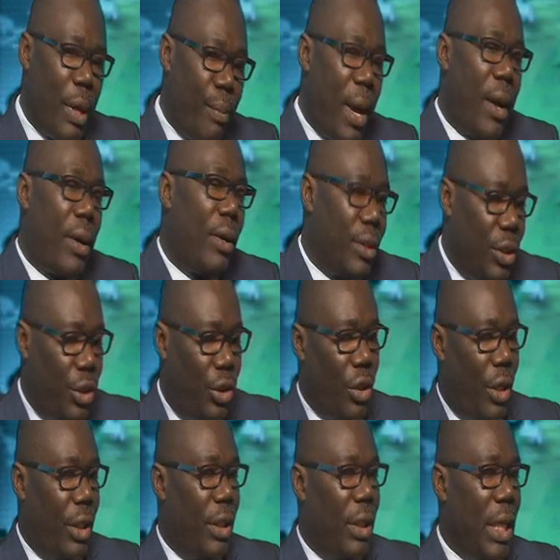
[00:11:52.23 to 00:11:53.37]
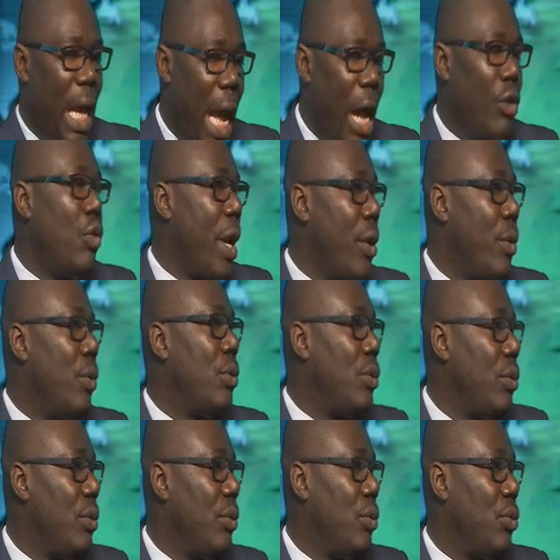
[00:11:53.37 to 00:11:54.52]
embark on this journey. How do I go
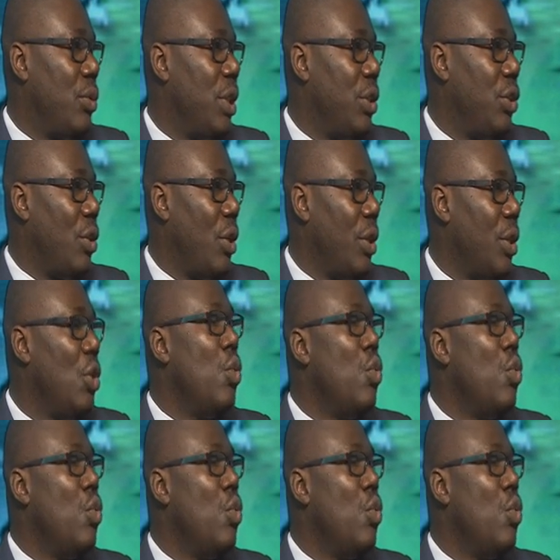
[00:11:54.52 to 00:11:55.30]
through this journey?